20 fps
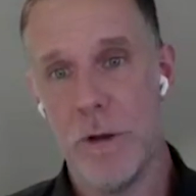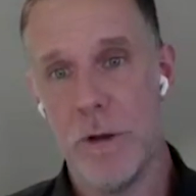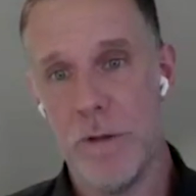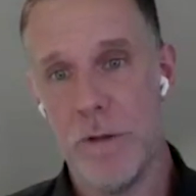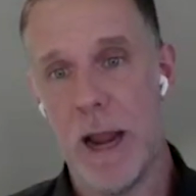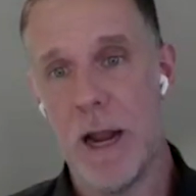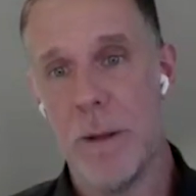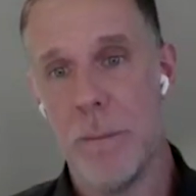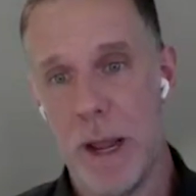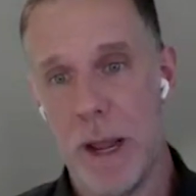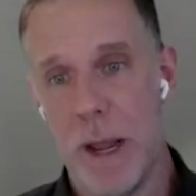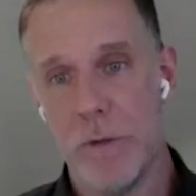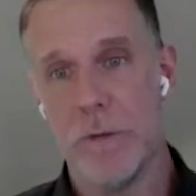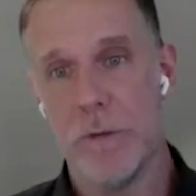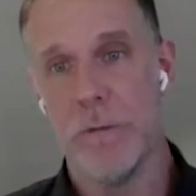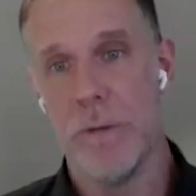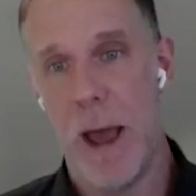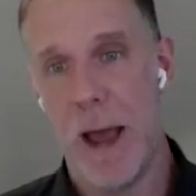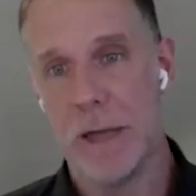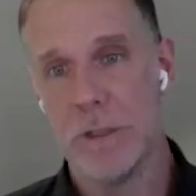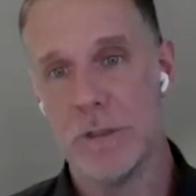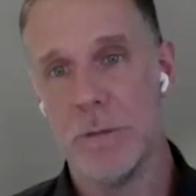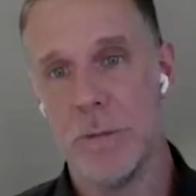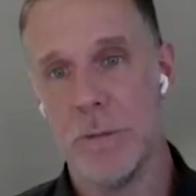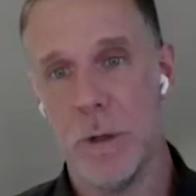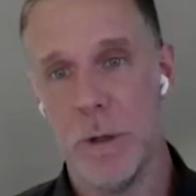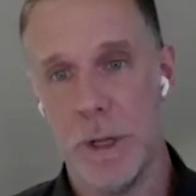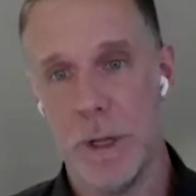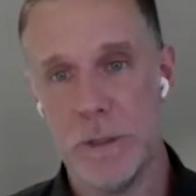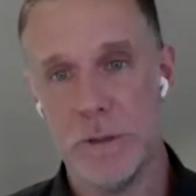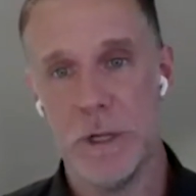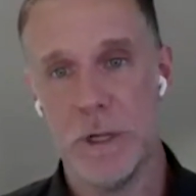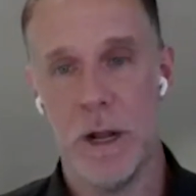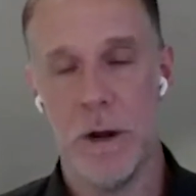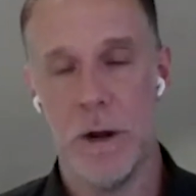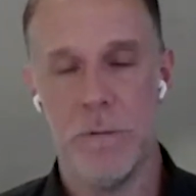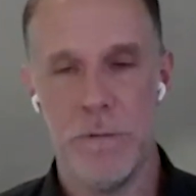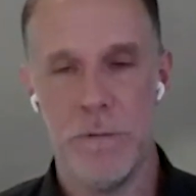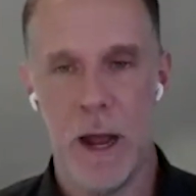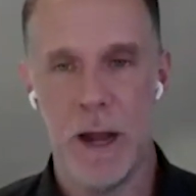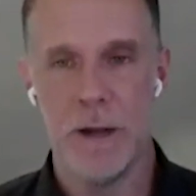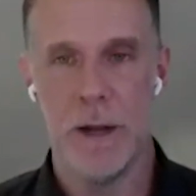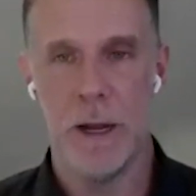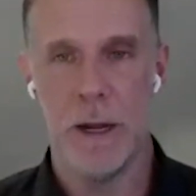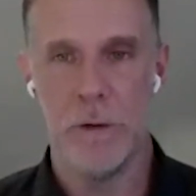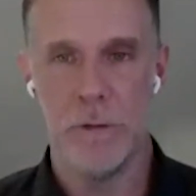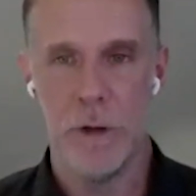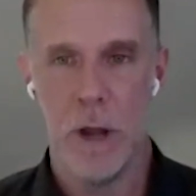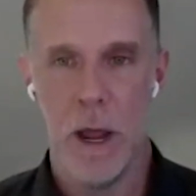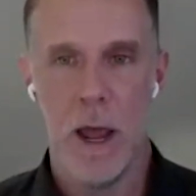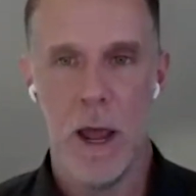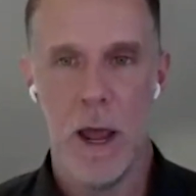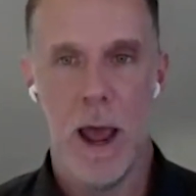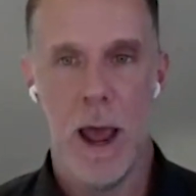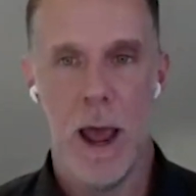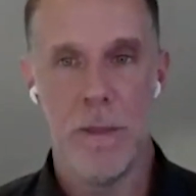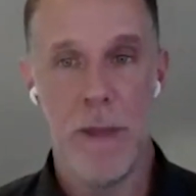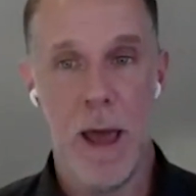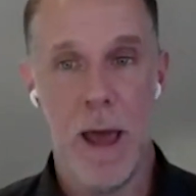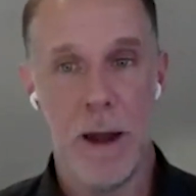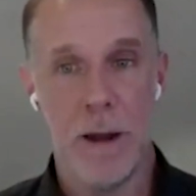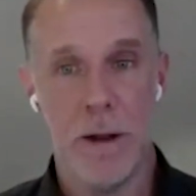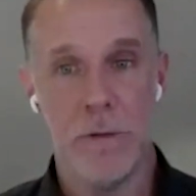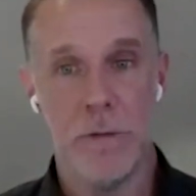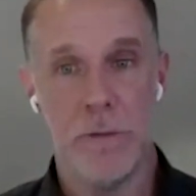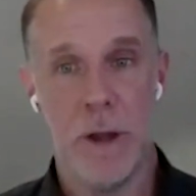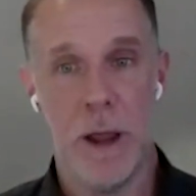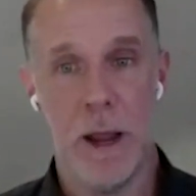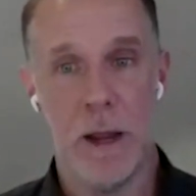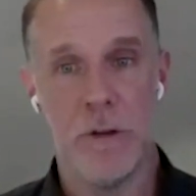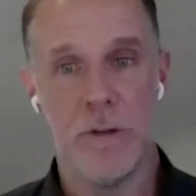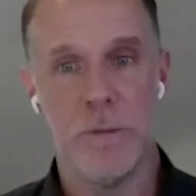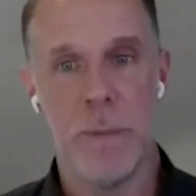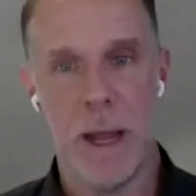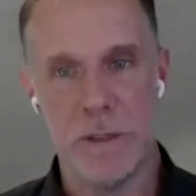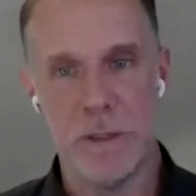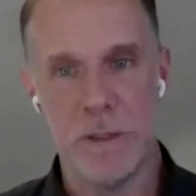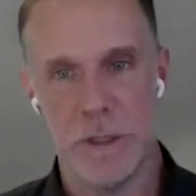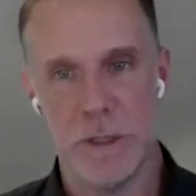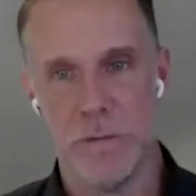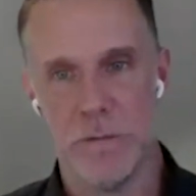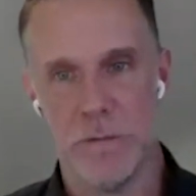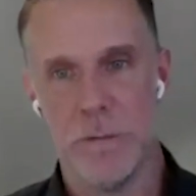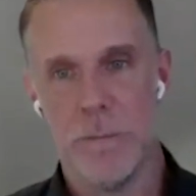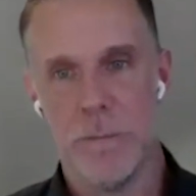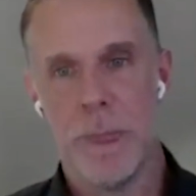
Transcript: the database of actionable incidental findings, and that is expensive.